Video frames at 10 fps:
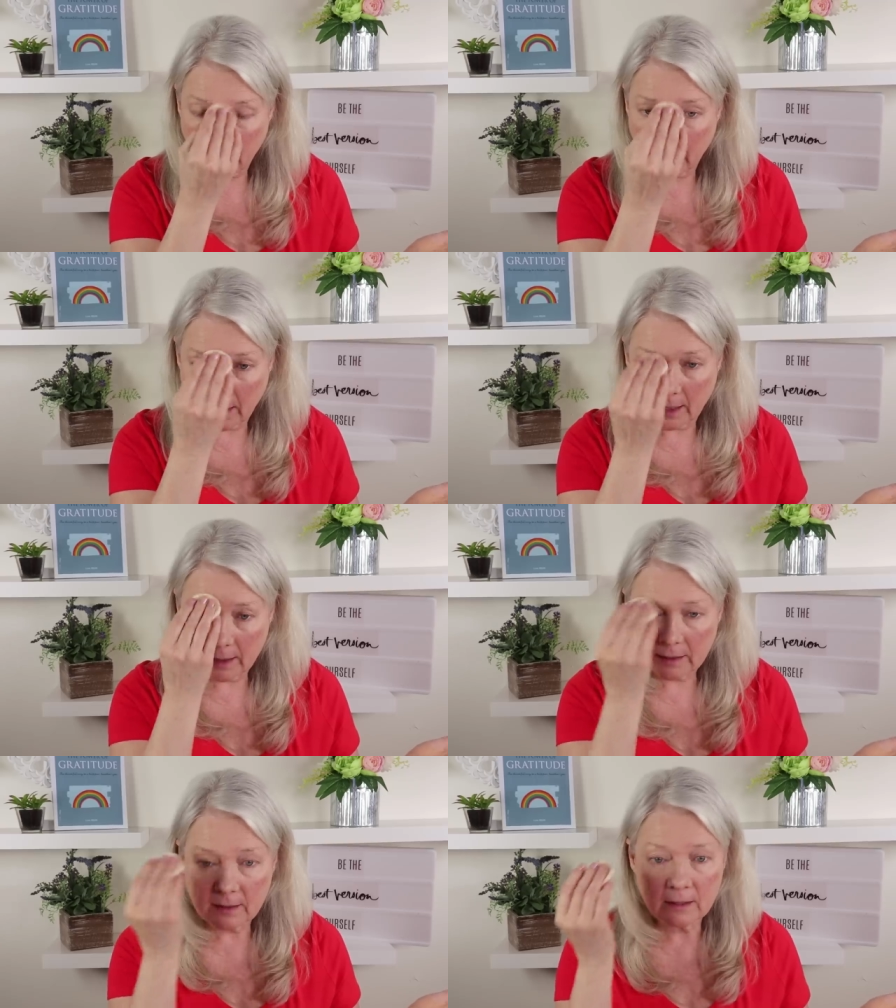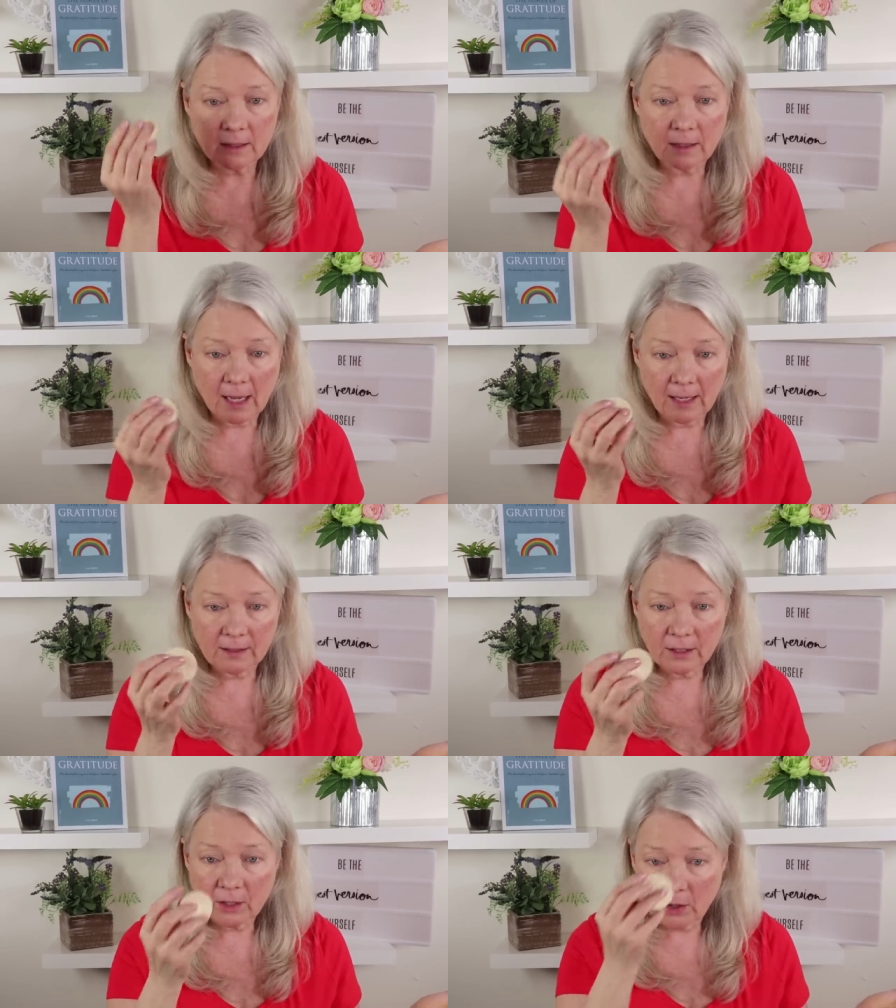And
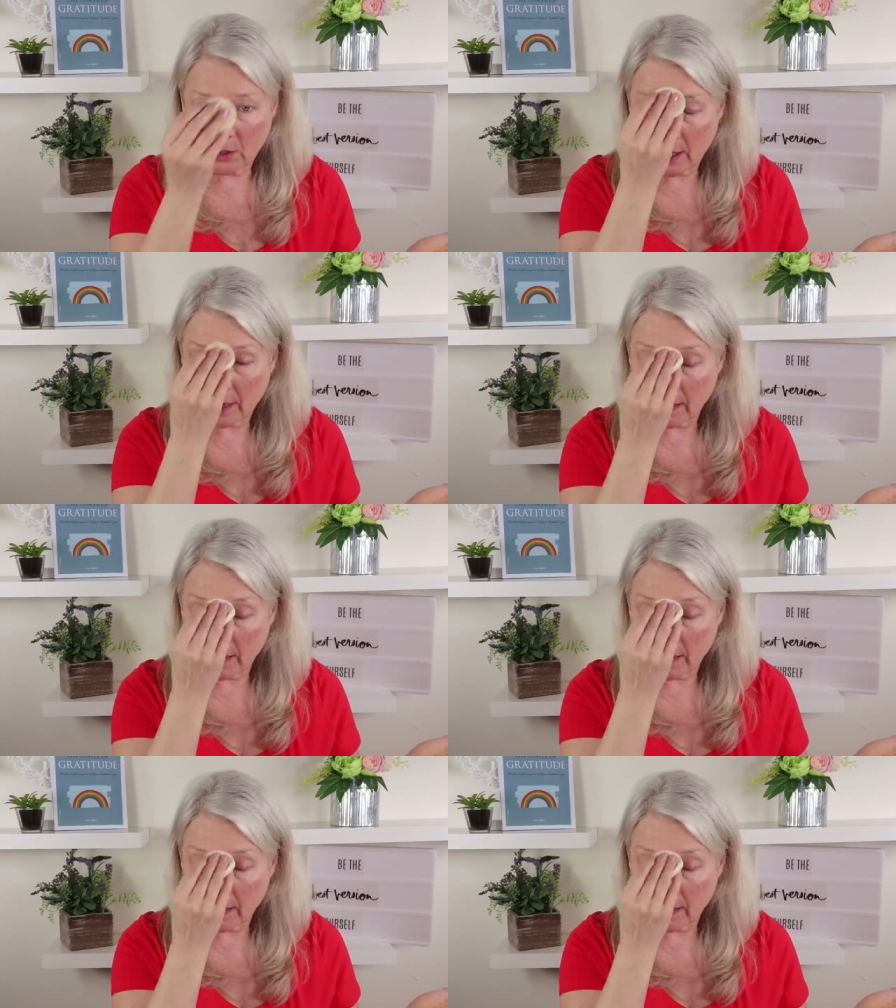that's a good